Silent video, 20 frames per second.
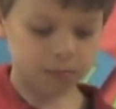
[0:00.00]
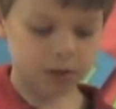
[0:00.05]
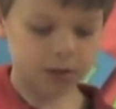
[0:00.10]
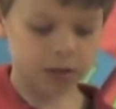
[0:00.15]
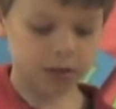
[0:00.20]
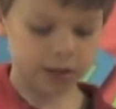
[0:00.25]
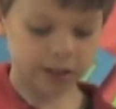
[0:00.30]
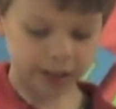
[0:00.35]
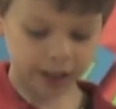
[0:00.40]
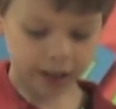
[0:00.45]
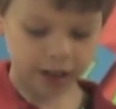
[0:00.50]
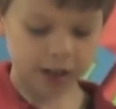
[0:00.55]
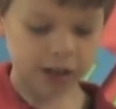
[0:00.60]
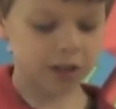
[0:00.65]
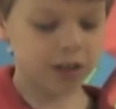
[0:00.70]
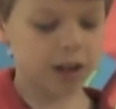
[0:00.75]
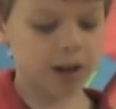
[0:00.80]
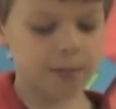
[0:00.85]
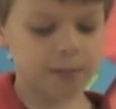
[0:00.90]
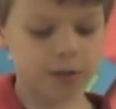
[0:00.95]

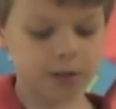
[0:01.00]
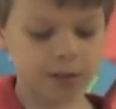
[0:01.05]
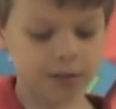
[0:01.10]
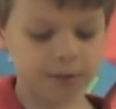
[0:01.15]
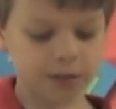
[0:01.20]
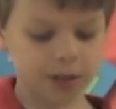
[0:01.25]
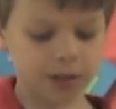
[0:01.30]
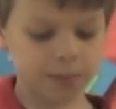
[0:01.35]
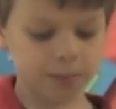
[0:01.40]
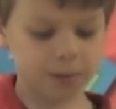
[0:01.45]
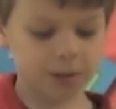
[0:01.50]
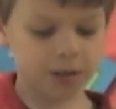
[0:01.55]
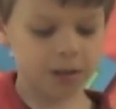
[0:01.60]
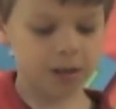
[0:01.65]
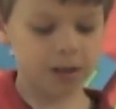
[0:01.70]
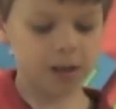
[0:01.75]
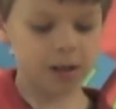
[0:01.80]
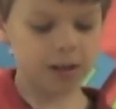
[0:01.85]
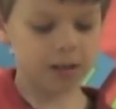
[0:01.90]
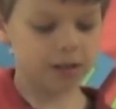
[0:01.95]
2nd chapter of this
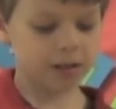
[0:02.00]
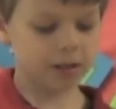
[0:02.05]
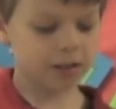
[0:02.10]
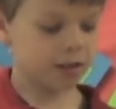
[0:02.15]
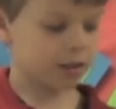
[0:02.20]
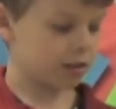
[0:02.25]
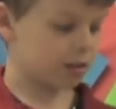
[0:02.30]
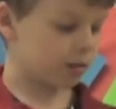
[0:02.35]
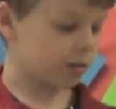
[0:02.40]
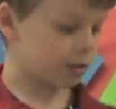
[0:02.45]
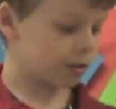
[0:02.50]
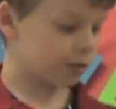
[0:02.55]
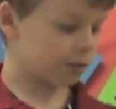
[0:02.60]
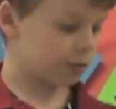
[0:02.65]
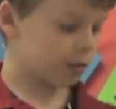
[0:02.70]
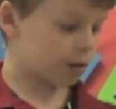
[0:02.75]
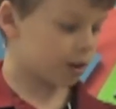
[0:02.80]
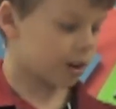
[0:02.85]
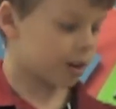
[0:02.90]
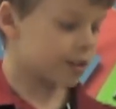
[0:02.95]
book. It's called The
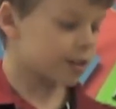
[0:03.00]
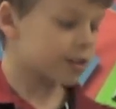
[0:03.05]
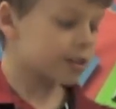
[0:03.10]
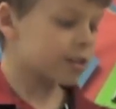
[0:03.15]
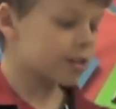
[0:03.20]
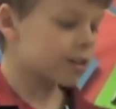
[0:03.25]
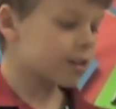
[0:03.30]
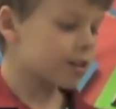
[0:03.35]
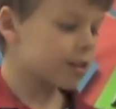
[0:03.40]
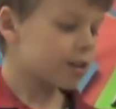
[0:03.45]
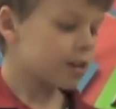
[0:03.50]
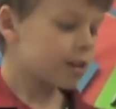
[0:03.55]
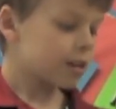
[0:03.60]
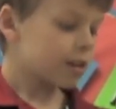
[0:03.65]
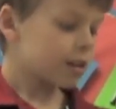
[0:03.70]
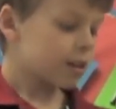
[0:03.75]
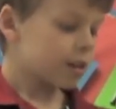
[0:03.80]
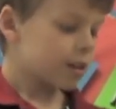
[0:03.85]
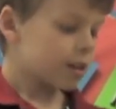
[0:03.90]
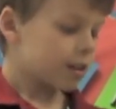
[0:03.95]
Forest.
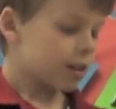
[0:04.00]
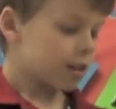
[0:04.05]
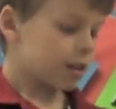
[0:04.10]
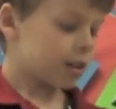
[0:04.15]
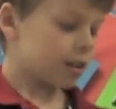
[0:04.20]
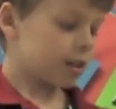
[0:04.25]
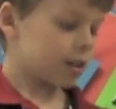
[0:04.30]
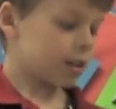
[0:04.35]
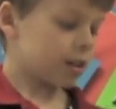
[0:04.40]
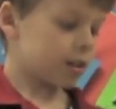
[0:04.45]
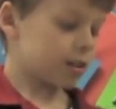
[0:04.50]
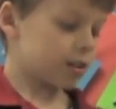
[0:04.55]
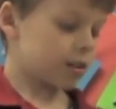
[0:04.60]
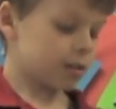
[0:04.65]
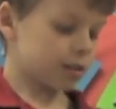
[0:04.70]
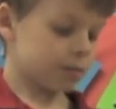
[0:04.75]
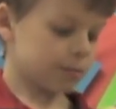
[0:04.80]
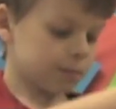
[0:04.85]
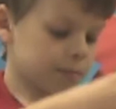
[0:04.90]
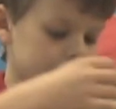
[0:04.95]
And
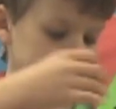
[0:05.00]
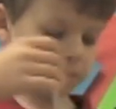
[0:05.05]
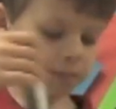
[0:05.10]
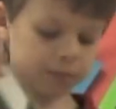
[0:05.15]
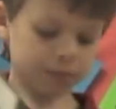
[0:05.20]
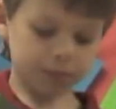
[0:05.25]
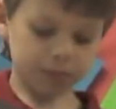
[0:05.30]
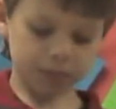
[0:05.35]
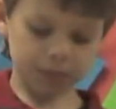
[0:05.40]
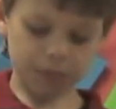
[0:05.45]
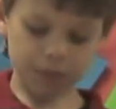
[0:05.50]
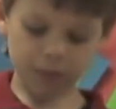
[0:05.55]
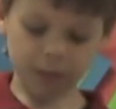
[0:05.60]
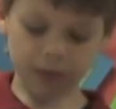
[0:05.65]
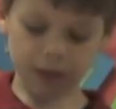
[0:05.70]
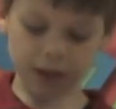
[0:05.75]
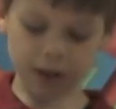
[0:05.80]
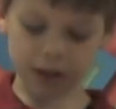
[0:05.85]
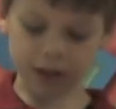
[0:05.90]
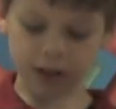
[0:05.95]

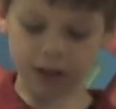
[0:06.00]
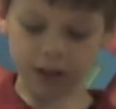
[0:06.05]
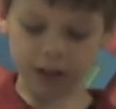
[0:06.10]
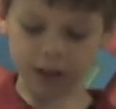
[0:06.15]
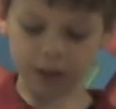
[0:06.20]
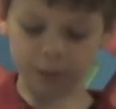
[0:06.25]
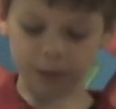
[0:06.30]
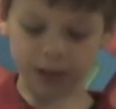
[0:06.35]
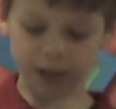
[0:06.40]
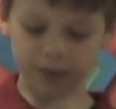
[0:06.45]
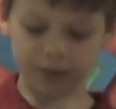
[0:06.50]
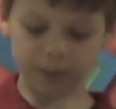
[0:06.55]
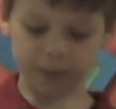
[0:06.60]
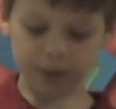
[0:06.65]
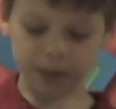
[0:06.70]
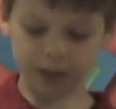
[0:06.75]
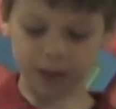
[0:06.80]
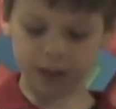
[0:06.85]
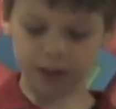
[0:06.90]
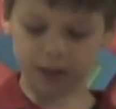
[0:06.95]
here we have a
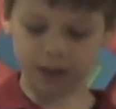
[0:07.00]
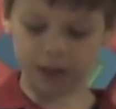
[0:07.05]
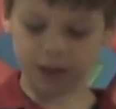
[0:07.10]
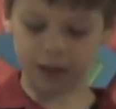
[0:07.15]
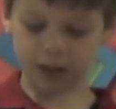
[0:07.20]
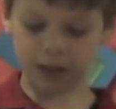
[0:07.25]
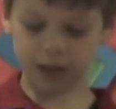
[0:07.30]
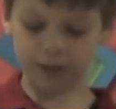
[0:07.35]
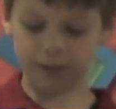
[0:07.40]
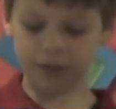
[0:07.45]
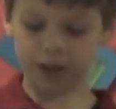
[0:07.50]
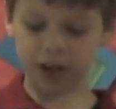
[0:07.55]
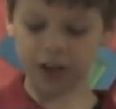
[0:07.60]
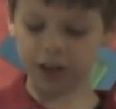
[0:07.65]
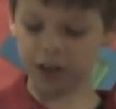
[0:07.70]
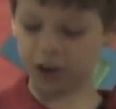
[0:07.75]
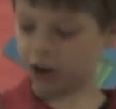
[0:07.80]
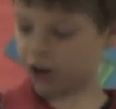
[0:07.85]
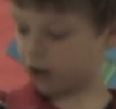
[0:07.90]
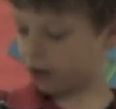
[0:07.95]
big kind of
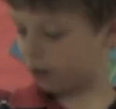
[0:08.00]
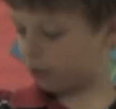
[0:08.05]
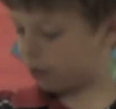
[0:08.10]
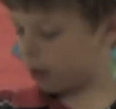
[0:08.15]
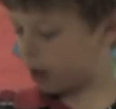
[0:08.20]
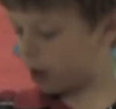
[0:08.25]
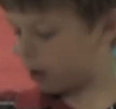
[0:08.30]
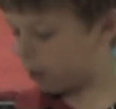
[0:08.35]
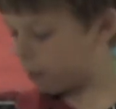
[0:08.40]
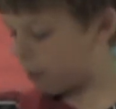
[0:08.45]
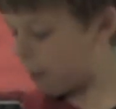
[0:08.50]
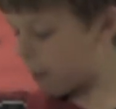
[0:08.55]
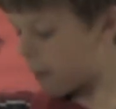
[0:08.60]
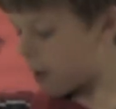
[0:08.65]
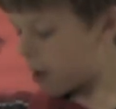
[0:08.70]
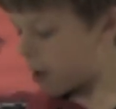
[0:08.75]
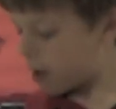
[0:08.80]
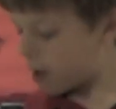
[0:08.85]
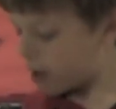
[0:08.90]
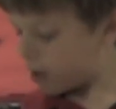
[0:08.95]
Venn diagram
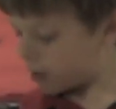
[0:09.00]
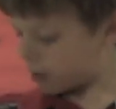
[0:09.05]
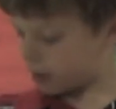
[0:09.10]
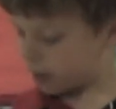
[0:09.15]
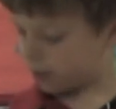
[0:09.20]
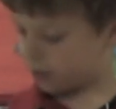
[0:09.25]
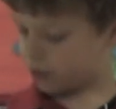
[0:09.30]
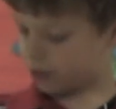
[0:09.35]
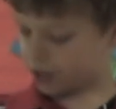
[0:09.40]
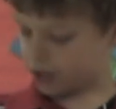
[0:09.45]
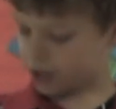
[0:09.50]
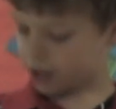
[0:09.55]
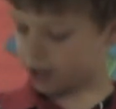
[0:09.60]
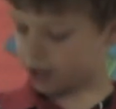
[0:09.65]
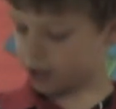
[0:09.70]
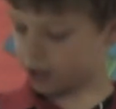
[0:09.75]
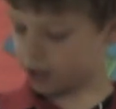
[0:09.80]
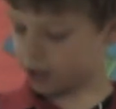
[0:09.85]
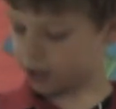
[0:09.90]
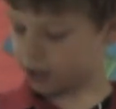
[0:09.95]
of the
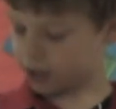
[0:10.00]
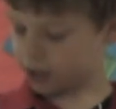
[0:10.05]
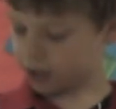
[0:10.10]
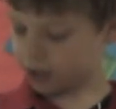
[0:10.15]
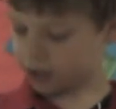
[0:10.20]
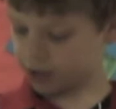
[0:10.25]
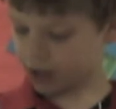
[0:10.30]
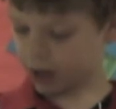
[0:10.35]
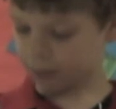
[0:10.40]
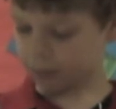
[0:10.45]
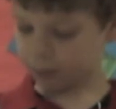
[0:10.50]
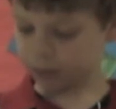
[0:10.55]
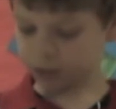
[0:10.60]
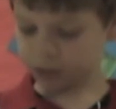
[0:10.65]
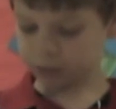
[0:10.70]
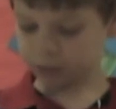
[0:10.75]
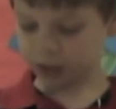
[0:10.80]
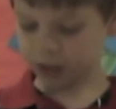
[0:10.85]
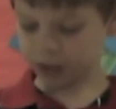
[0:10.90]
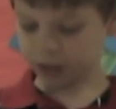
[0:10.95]

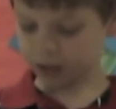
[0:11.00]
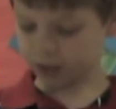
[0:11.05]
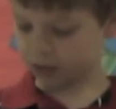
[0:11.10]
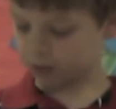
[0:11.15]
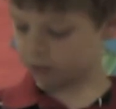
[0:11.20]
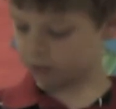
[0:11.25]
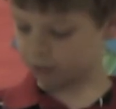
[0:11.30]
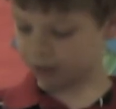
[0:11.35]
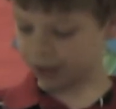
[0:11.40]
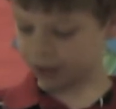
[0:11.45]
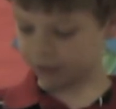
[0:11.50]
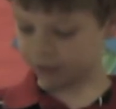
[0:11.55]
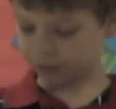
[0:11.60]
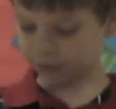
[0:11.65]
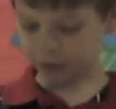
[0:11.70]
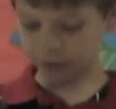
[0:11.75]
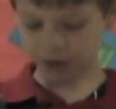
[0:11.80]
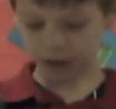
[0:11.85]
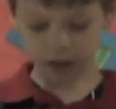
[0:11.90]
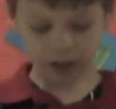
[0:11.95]
temperate
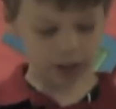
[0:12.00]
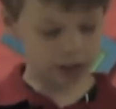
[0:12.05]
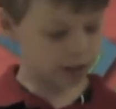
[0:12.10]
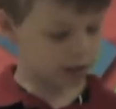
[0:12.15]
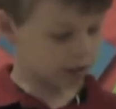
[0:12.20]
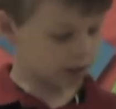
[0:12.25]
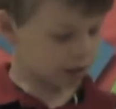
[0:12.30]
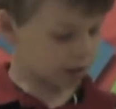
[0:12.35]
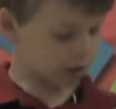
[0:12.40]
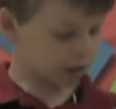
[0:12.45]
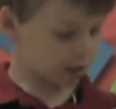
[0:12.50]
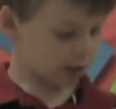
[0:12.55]
rainforest